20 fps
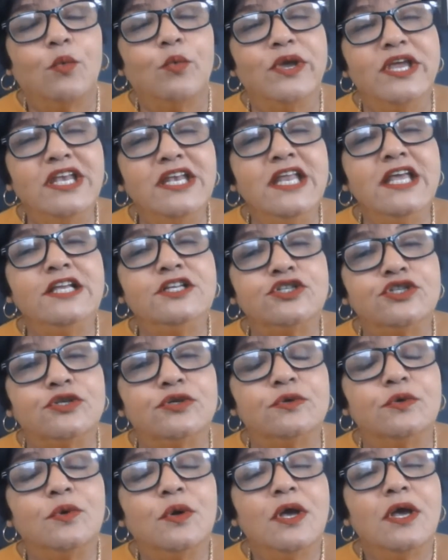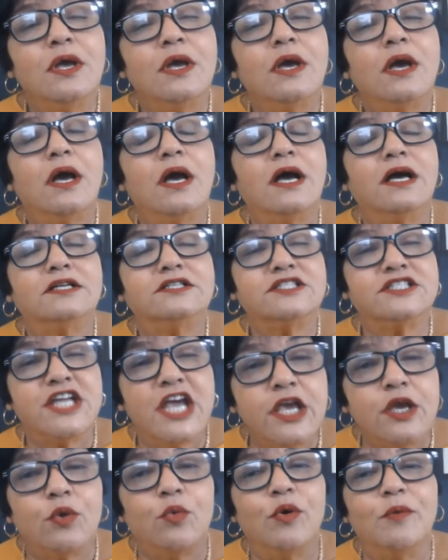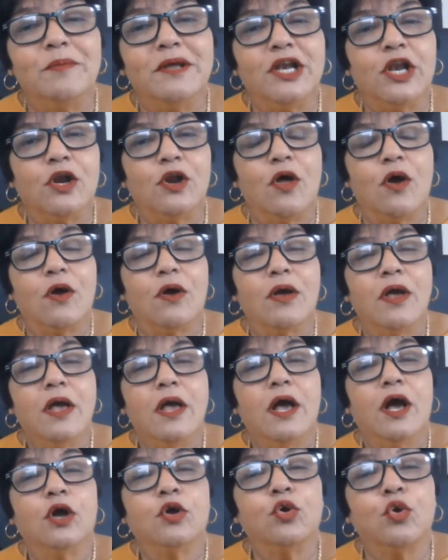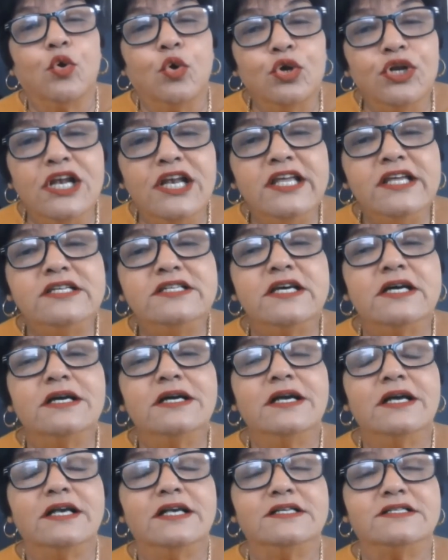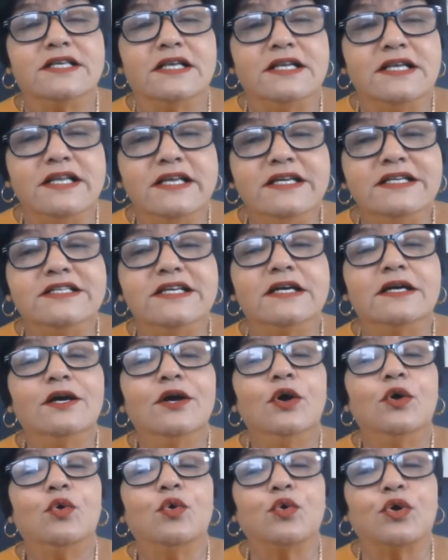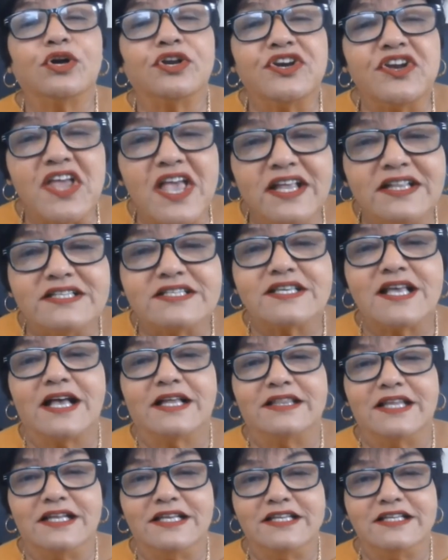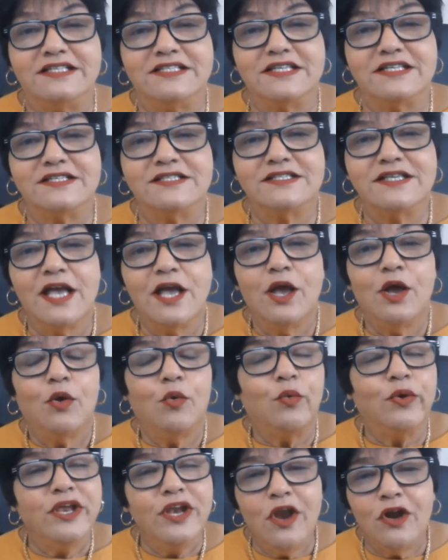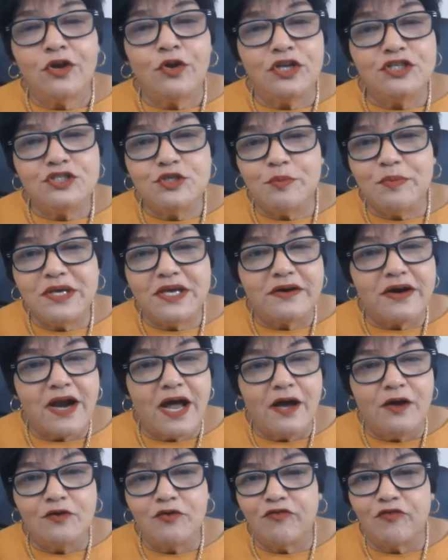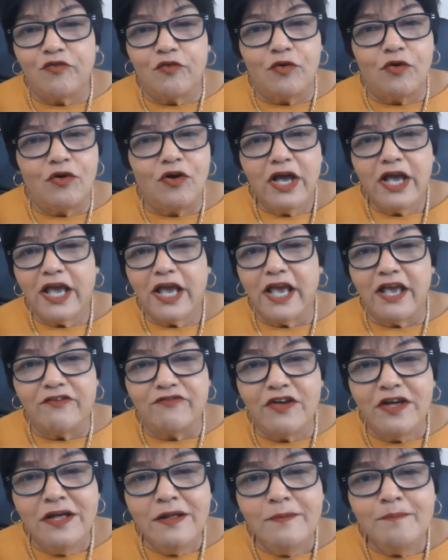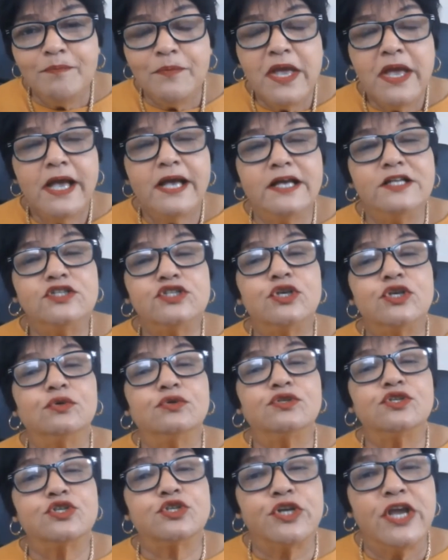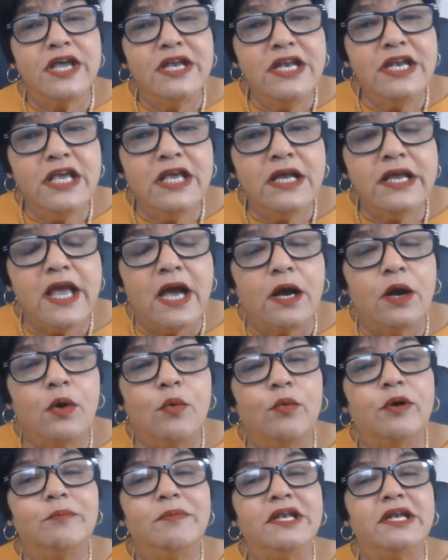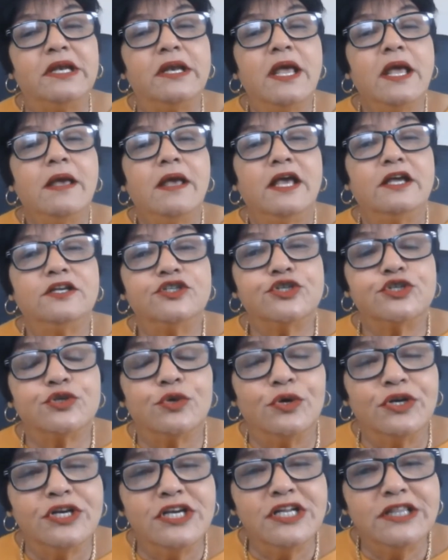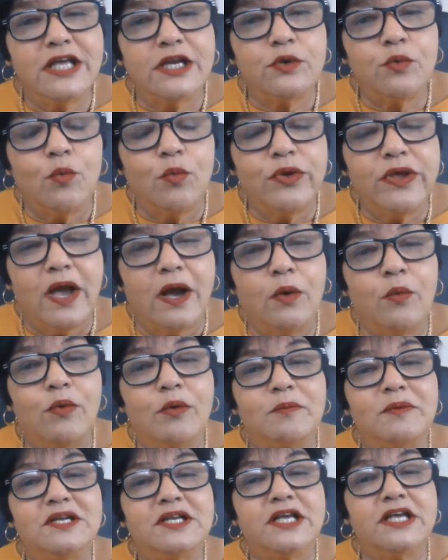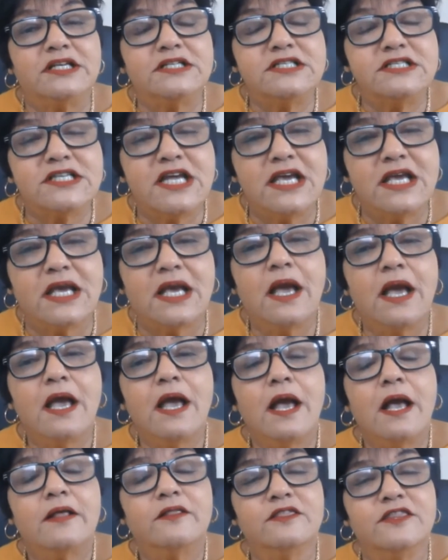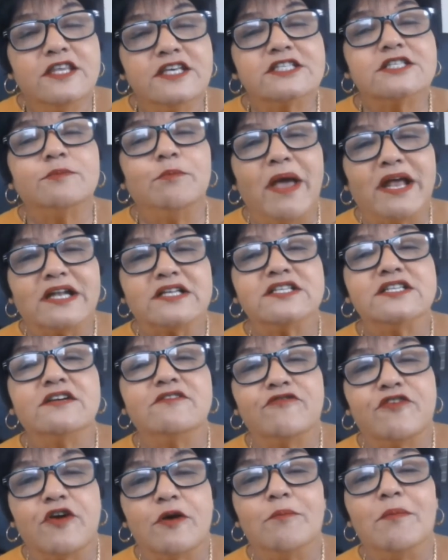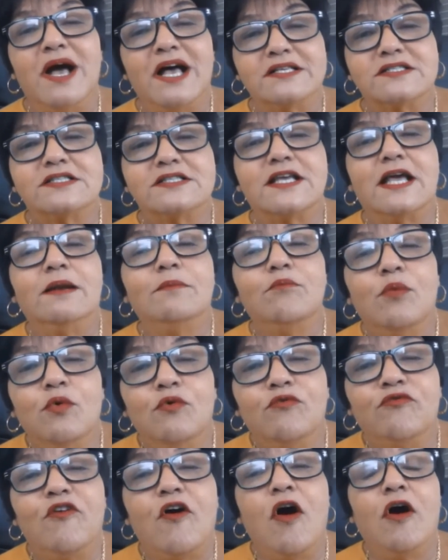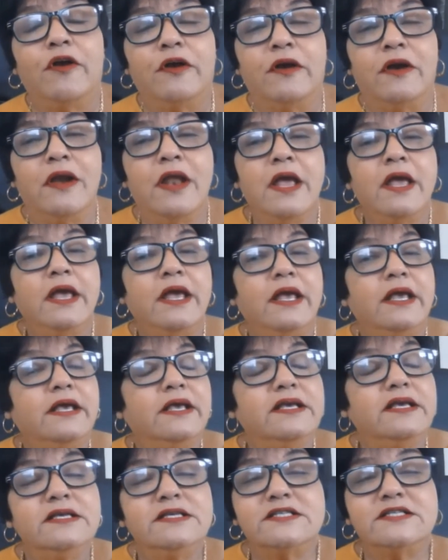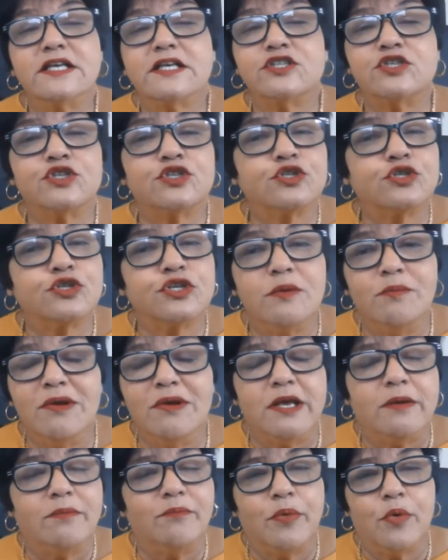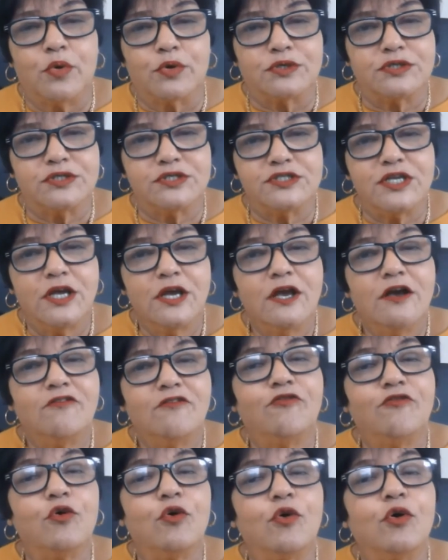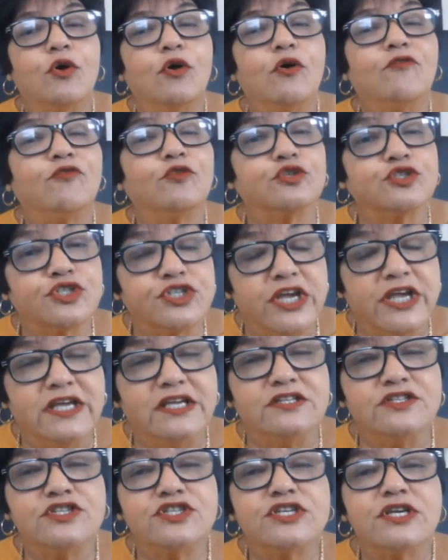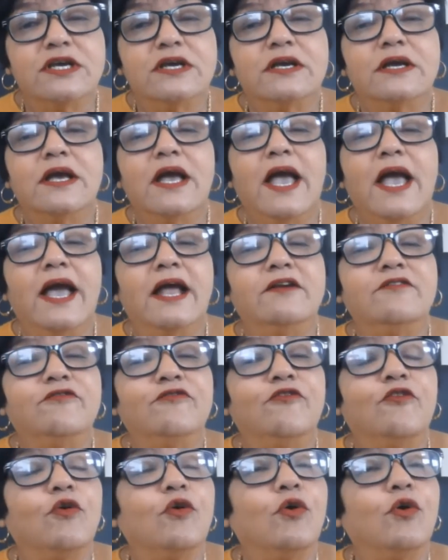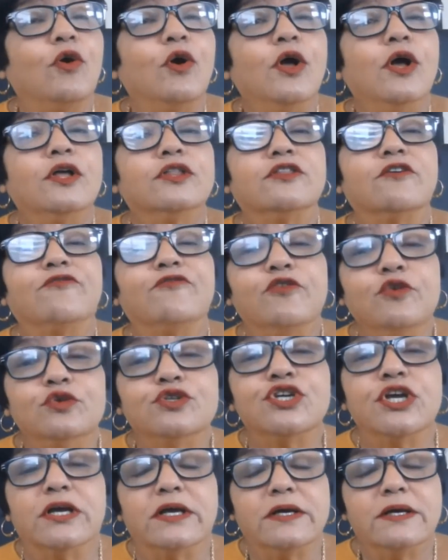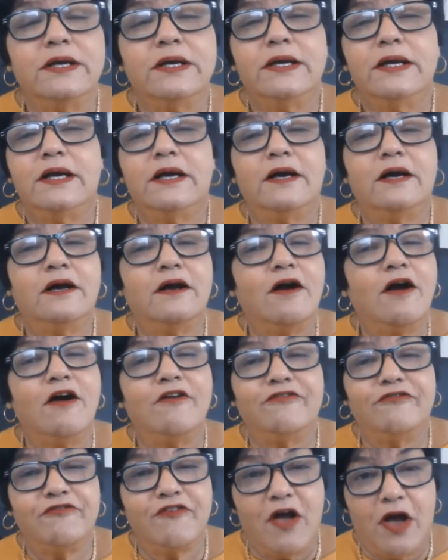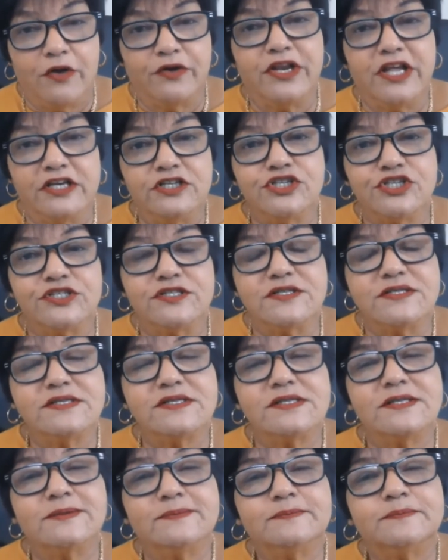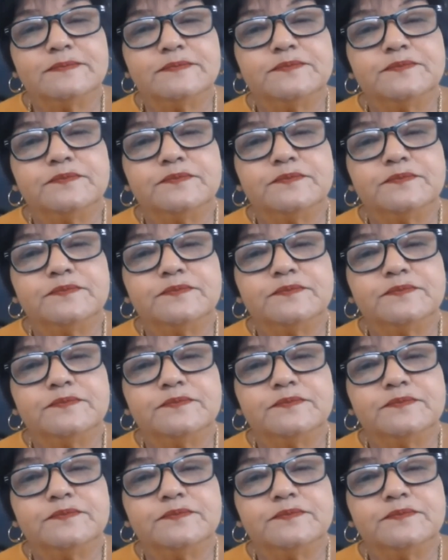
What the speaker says: We need to take women along. A good leader is a leader who creates other leaders. We're not going to be around forever. And so training young women, ensuring that young women can take this baton from us and move on is extremely important for change and for the future of our nations.